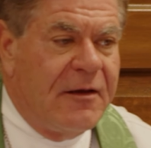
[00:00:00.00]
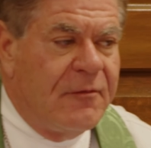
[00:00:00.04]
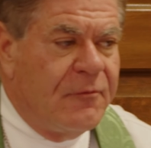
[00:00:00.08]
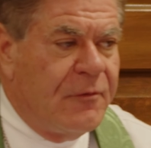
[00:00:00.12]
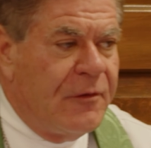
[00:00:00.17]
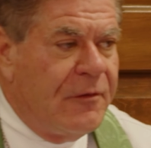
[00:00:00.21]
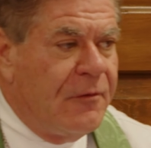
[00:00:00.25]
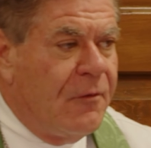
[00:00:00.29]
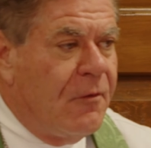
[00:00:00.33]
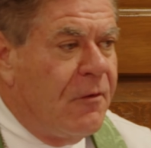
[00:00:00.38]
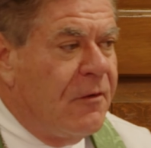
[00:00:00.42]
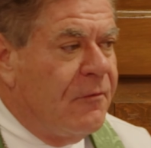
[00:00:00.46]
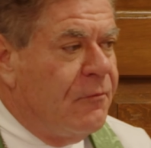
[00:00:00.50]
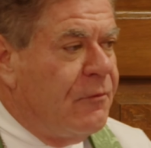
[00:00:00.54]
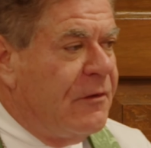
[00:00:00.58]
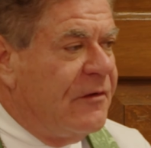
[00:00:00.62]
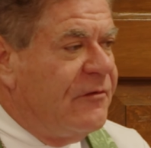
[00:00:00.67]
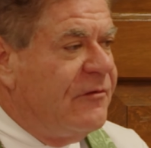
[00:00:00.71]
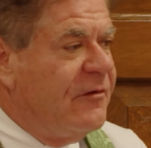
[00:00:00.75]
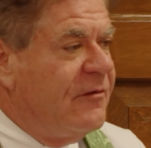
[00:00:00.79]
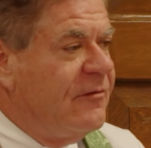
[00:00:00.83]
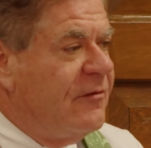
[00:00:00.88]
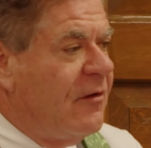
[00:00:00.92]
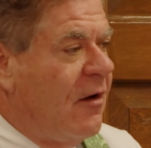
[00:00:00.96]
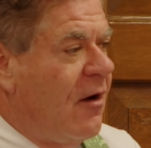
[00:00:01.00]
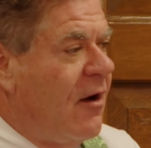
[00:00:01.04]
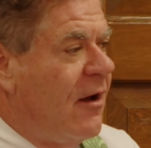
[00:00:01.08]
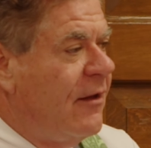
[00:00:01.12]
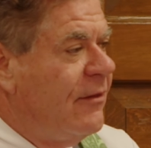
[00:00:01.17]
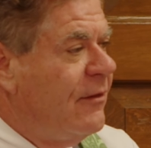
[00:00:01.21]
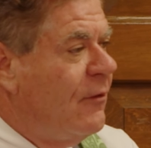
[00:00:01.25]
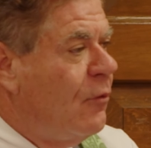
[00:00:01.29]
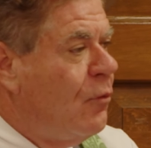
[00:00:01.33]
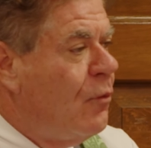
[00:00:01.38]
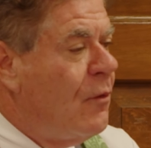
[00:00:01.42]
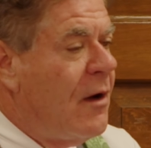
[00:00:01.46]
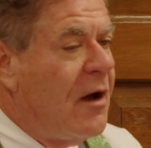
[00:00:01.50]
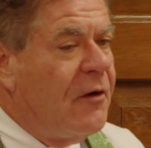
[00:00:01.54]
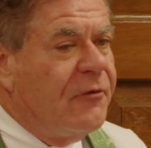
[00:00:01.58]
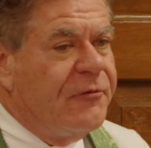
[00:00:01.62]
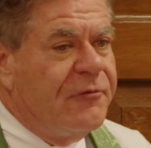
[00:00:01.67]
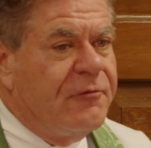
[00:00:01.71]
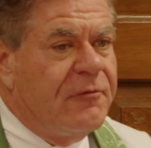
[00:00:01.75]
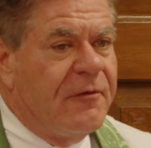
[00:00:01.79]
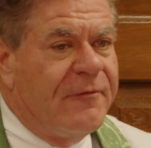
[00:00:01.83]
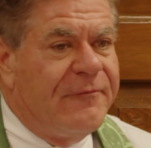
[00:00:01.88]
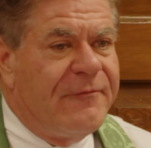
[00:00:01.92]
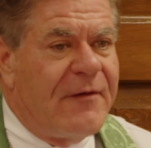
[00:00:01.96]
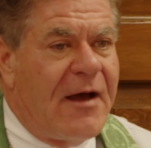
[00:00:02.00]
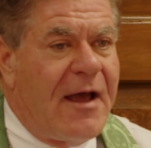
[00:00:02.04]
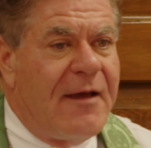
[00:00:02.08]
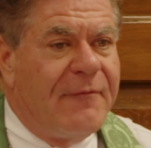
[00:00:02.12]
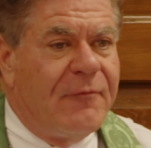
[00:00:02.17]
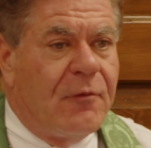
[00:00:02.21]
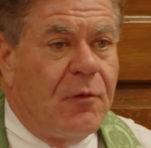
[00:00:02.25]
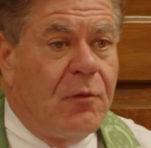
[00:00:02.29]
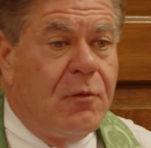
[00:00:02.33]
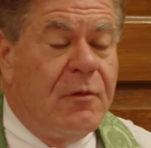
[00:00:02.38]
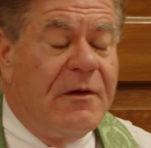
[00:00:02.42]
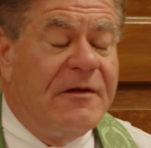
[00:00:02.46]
N. Edwin which is on the Welsh revival,